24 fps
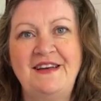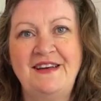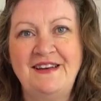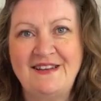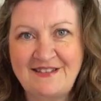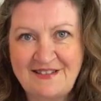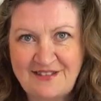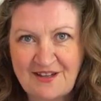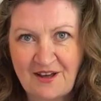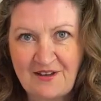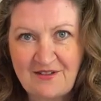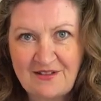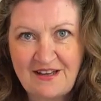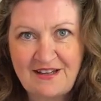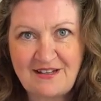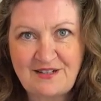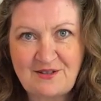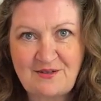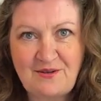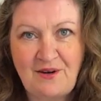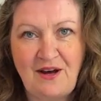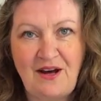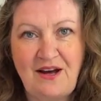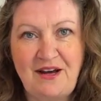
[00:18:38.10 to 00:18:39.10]
So
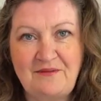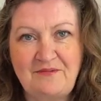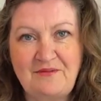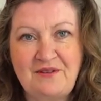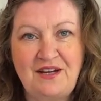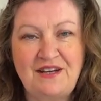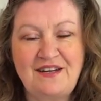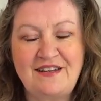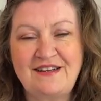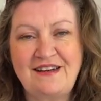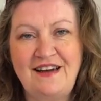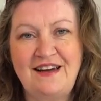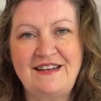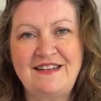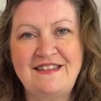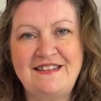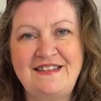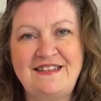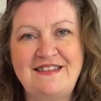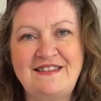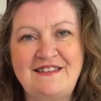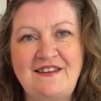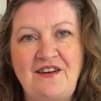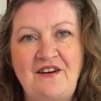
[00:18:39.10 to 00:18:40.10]
that's what I'm going to kind of
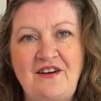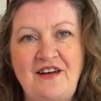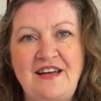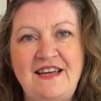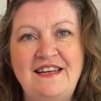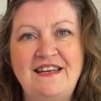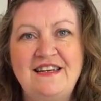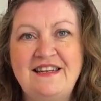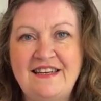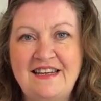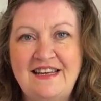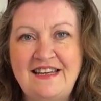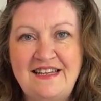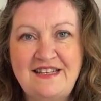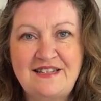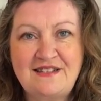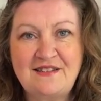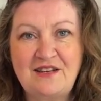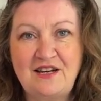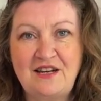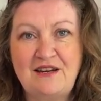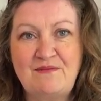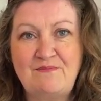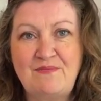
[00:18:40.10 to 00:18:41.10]
design, and he's
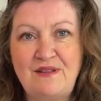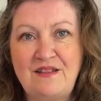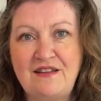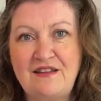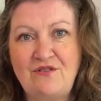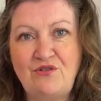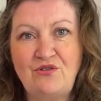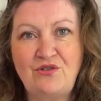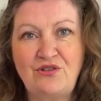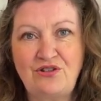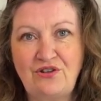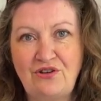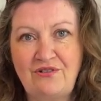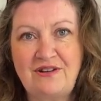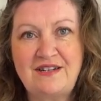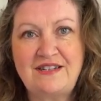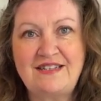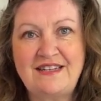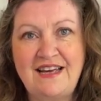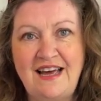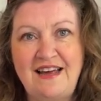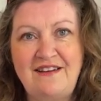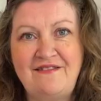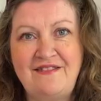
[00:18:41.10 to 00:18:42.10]
going to be the
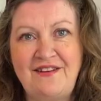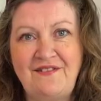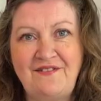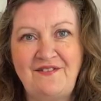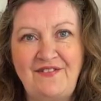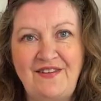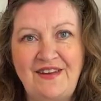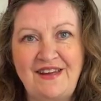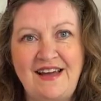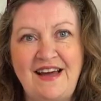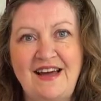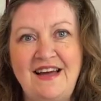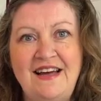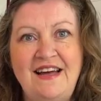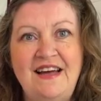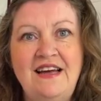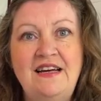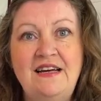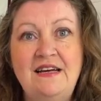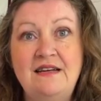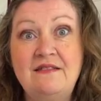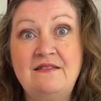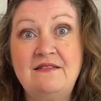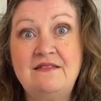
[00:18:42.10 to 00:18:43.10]
authoritarian figure
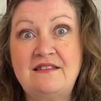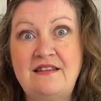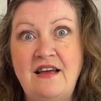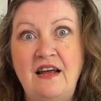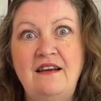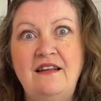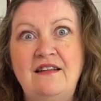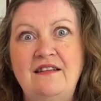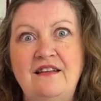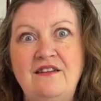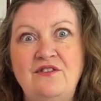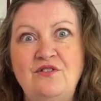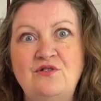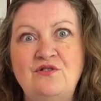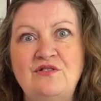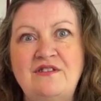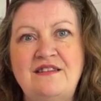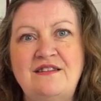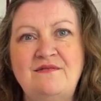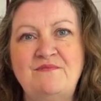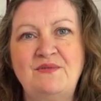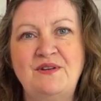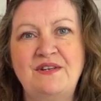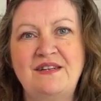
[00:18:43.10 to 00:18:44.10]
telling the
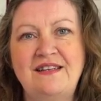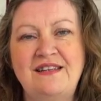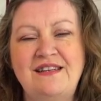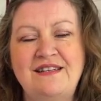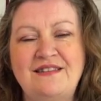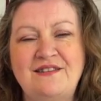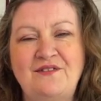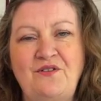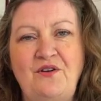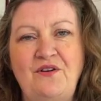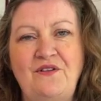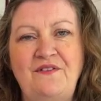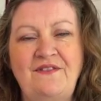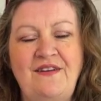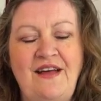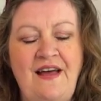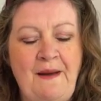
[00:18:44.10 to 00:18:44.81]
naughty monkeys off.